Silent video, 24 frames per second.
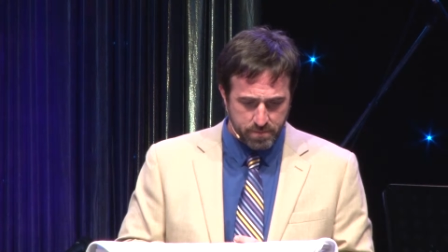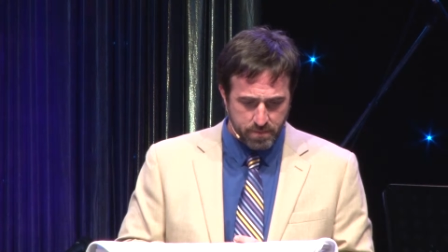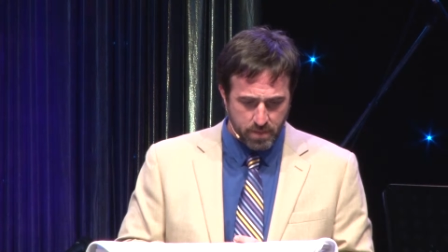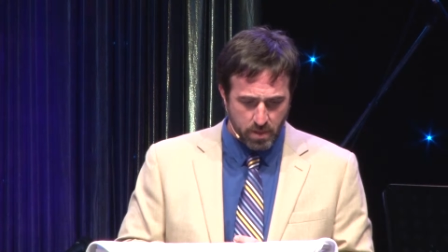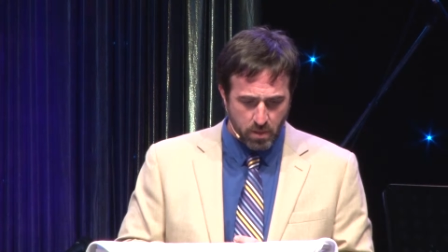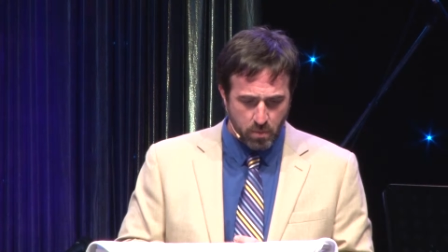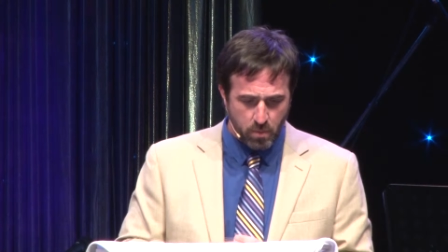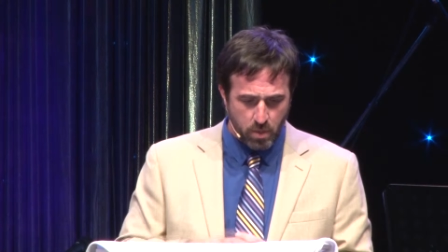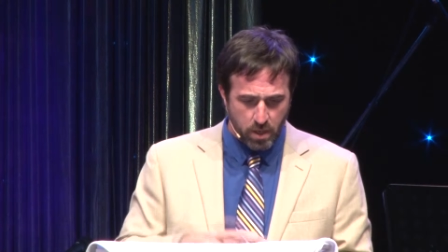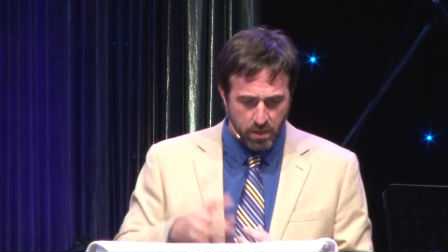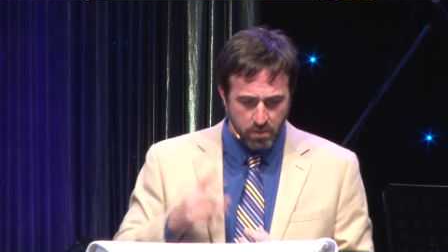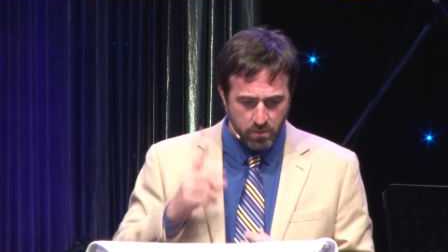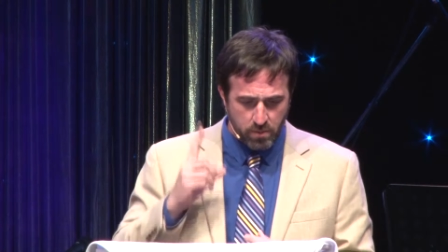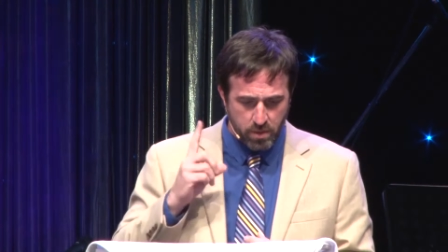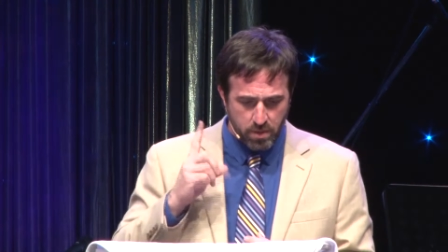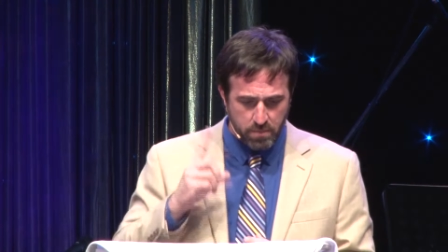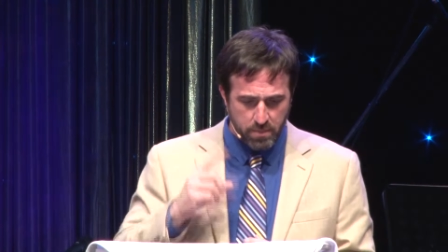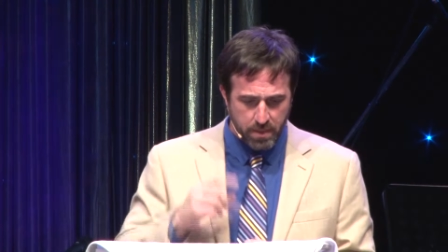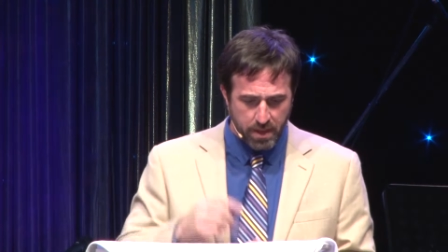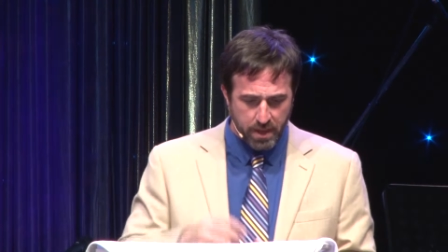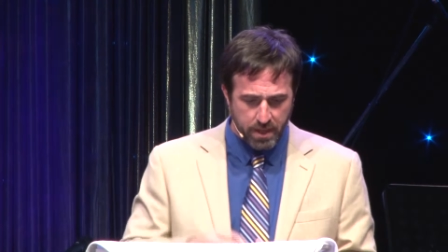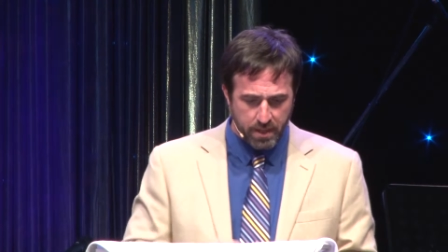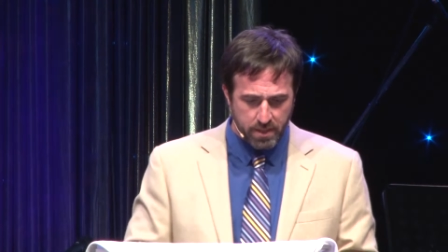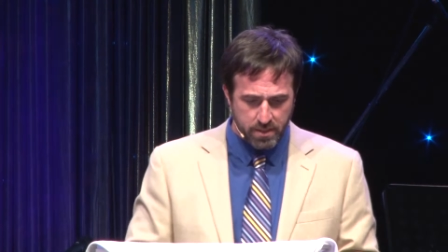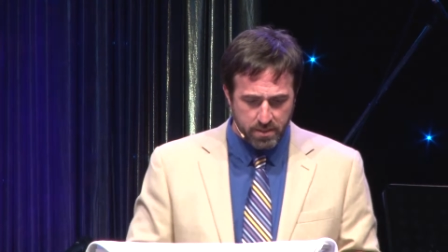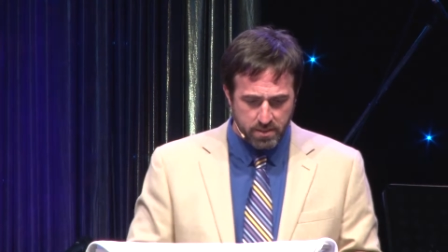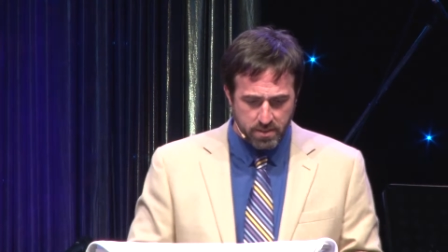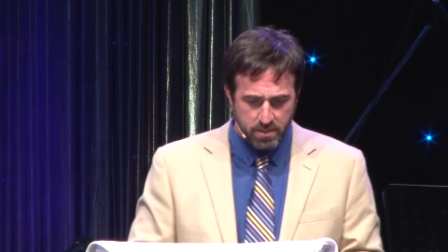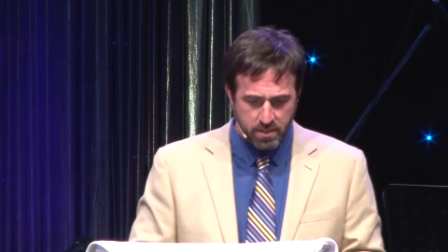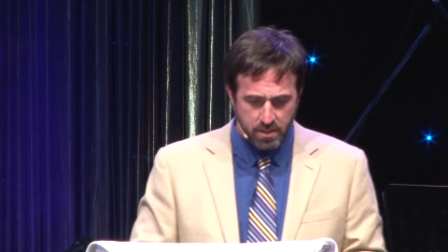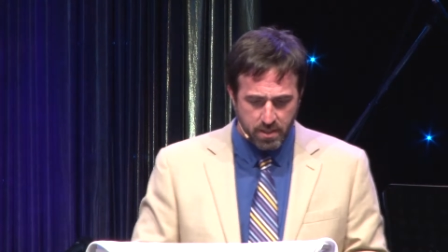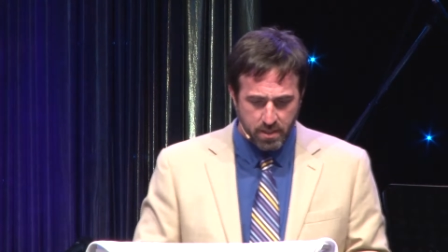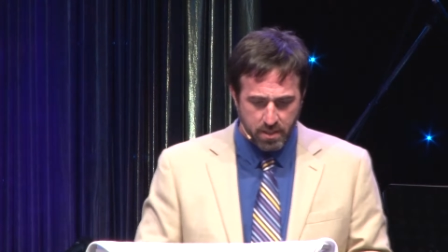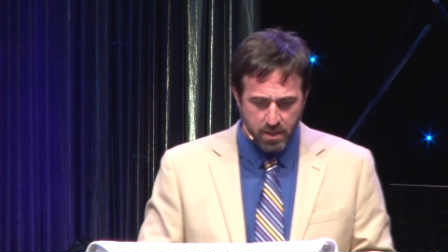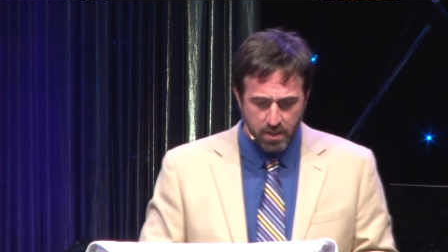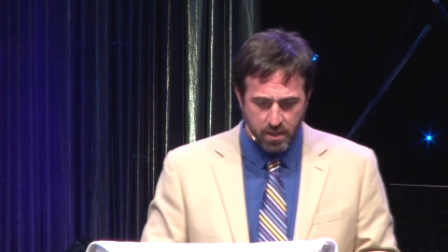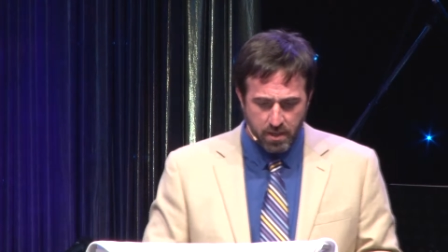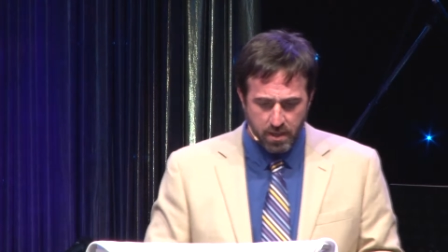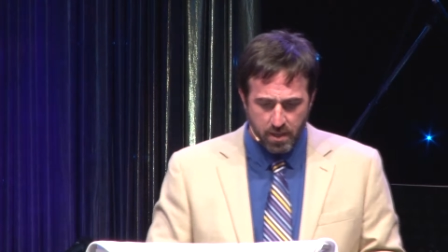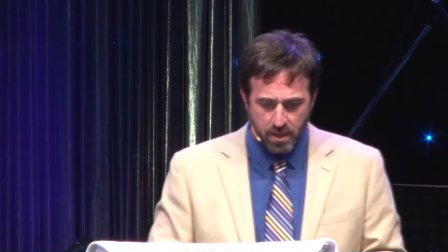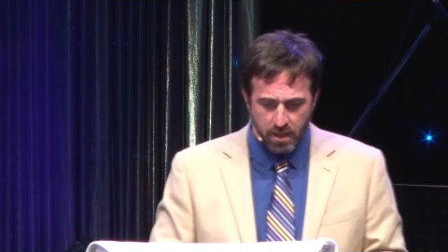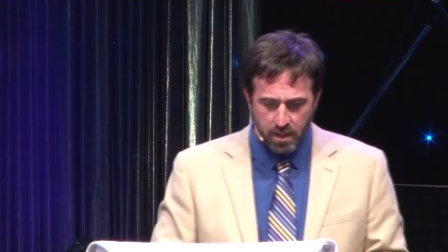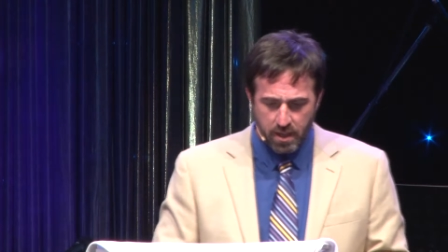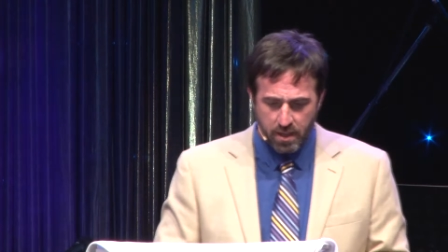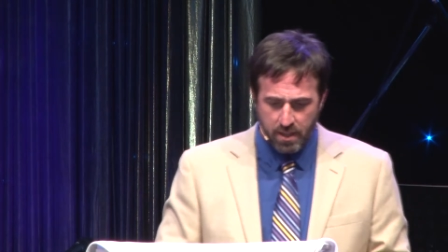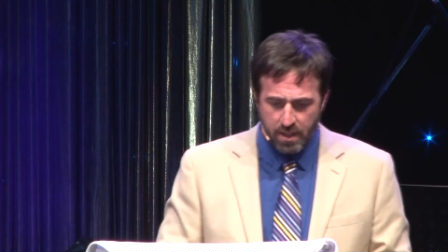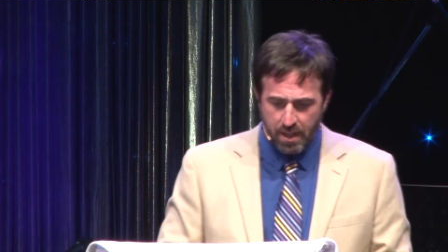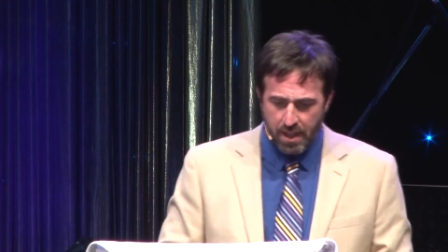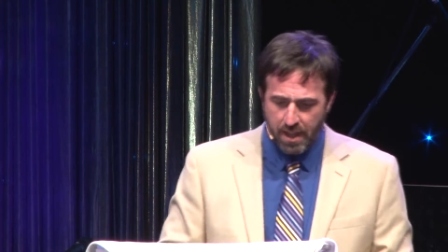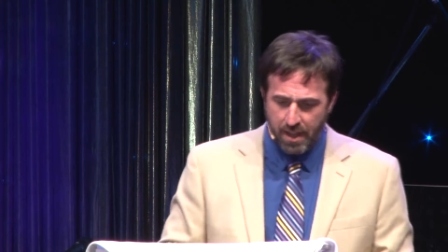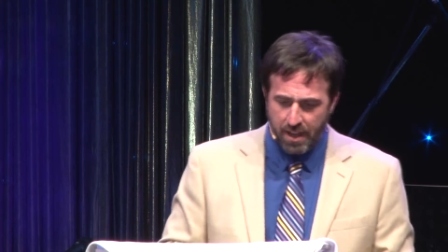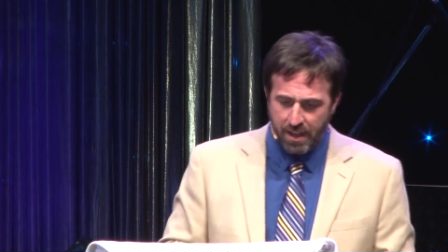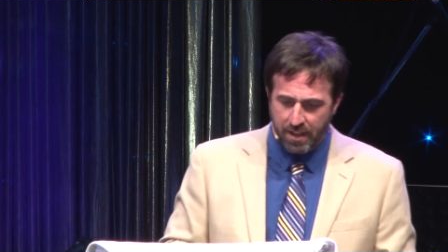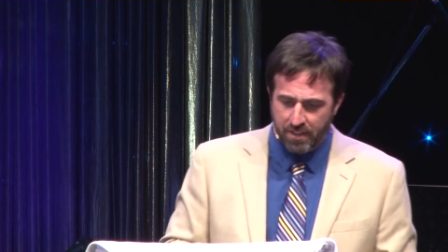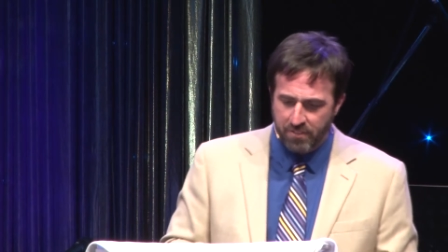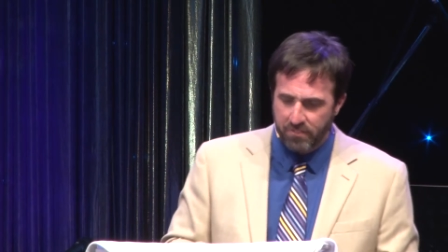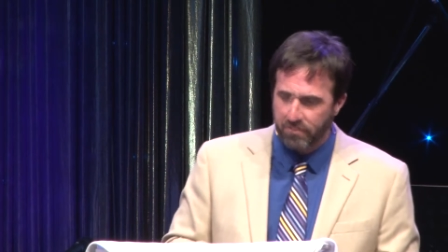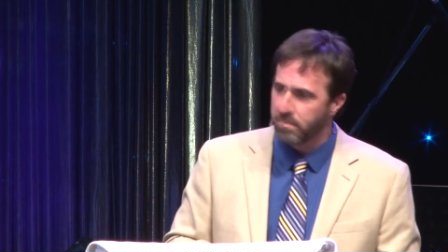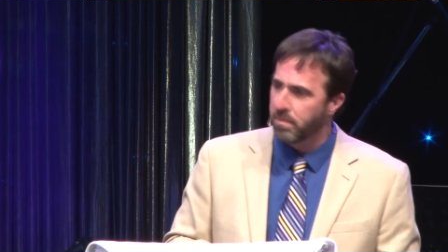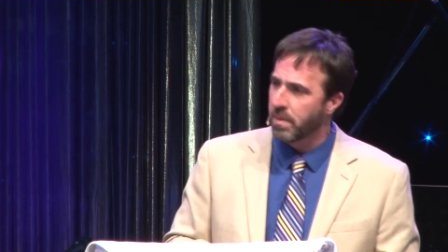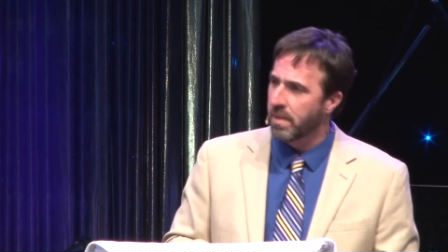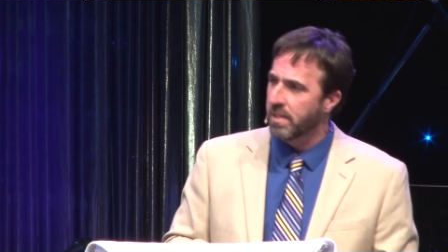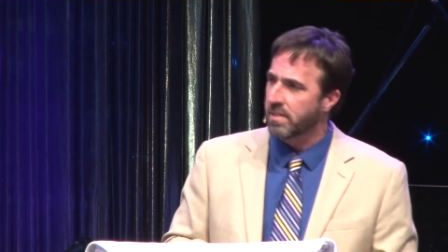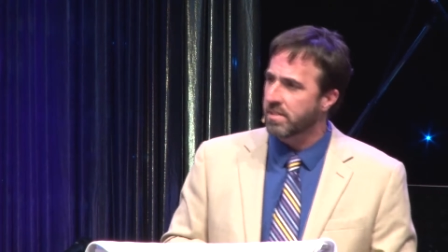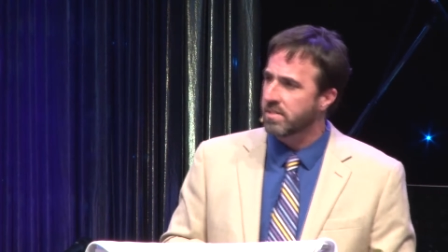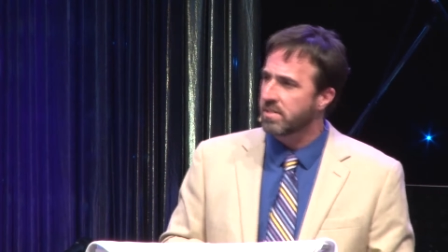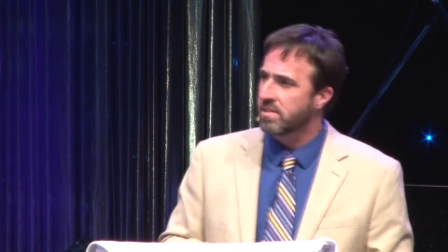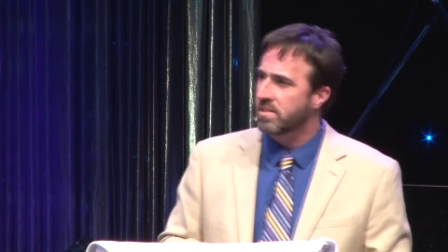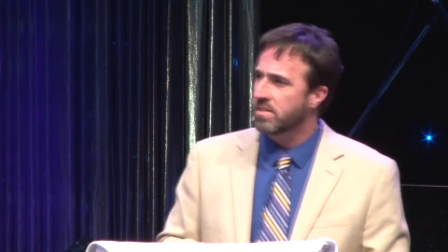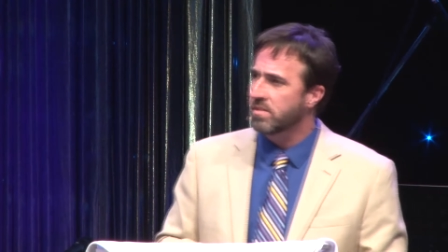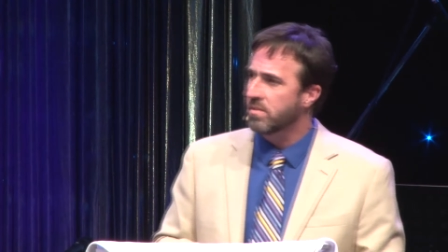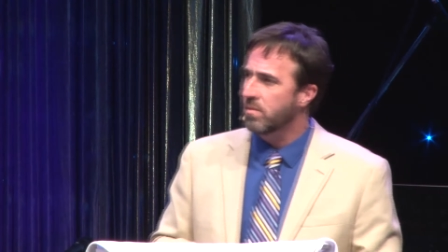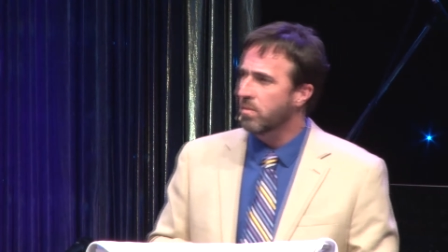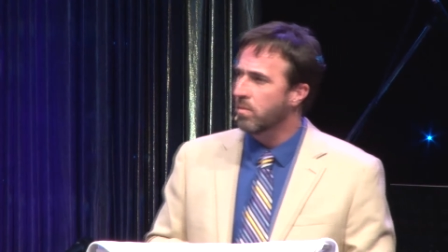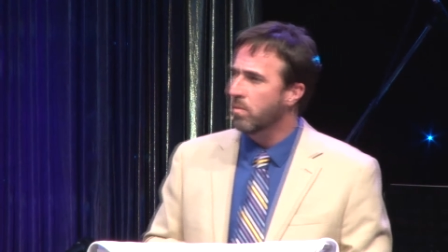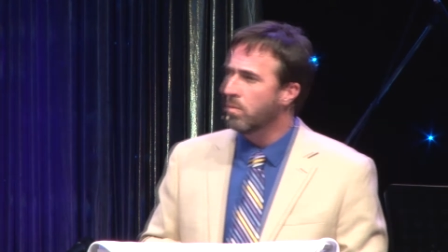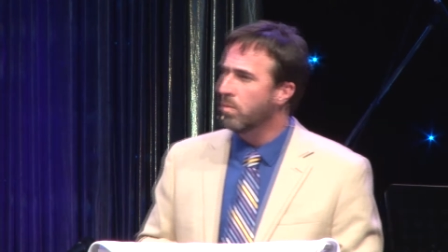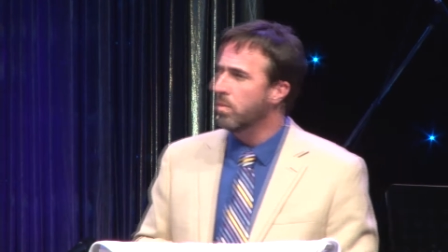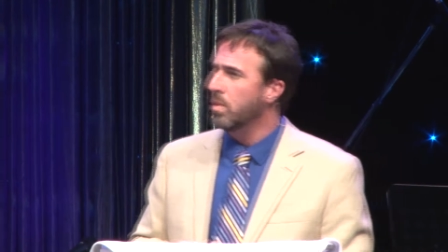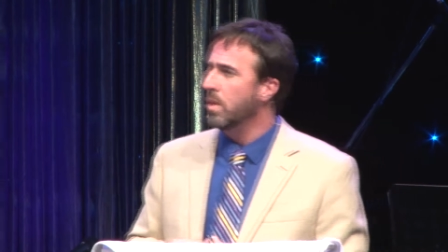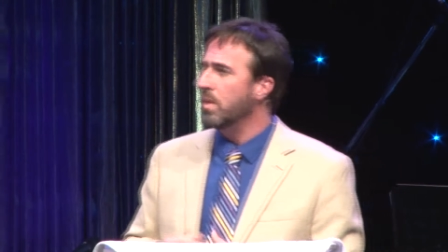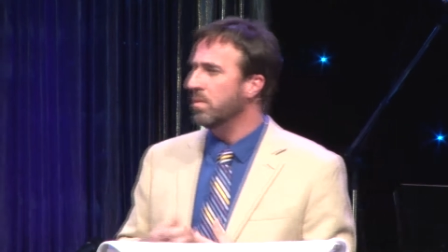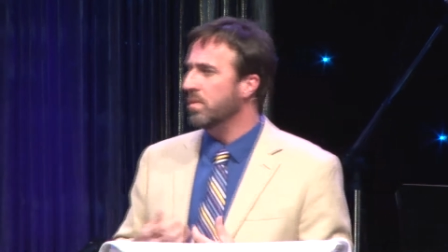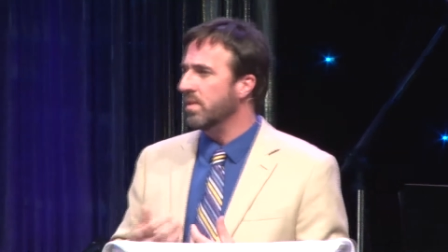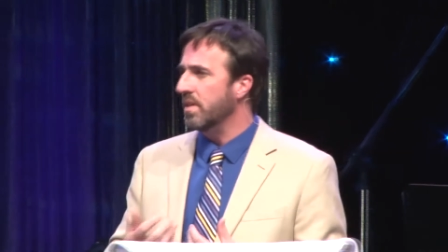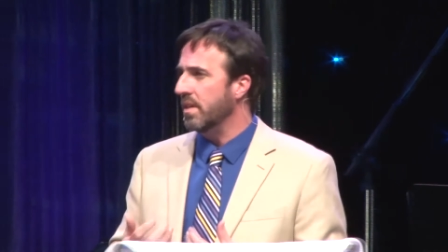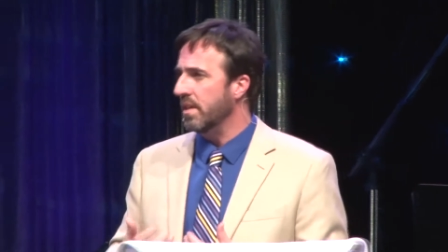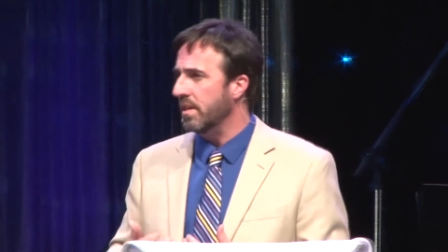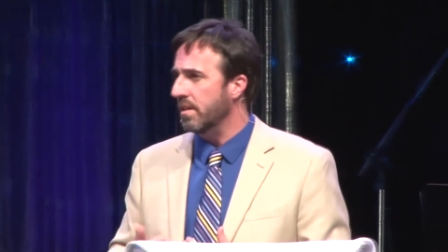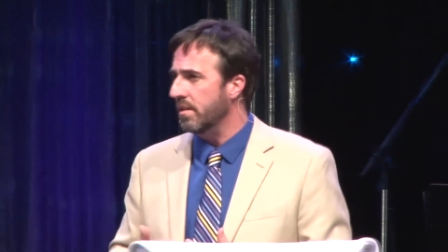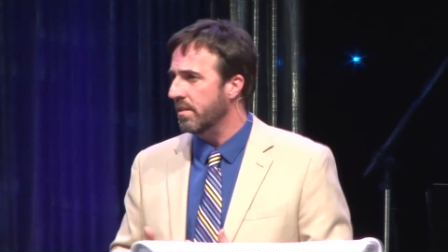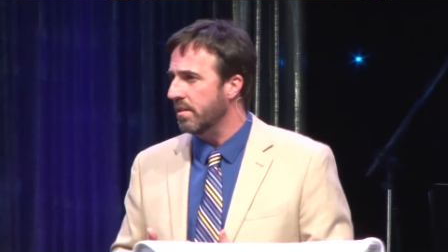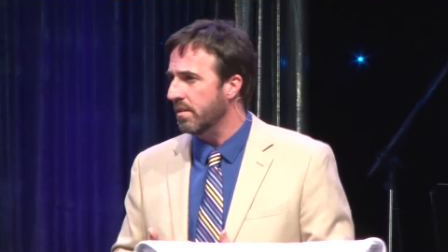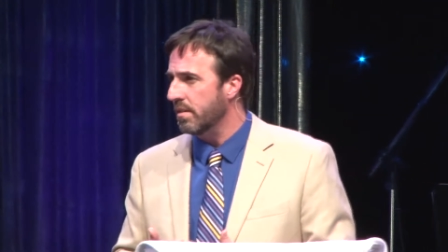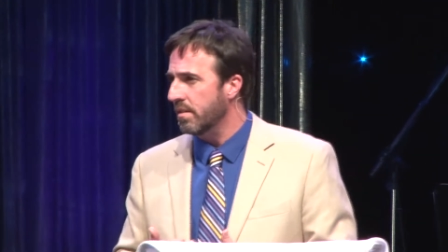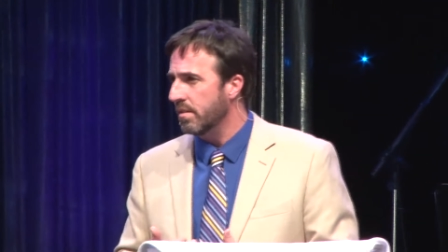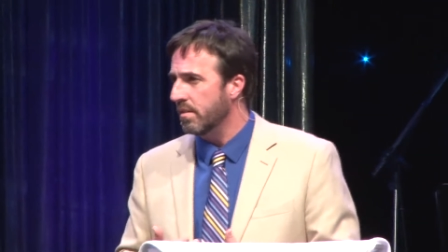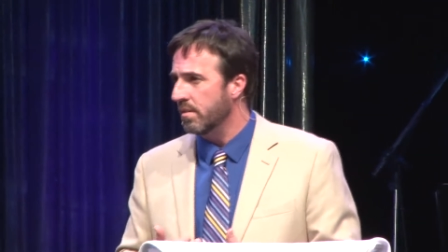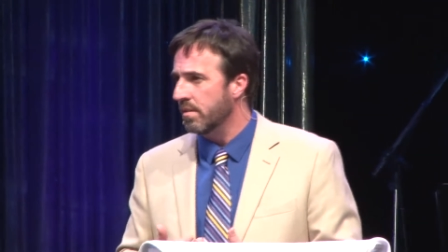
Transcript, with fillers: One remained alive, but wounded,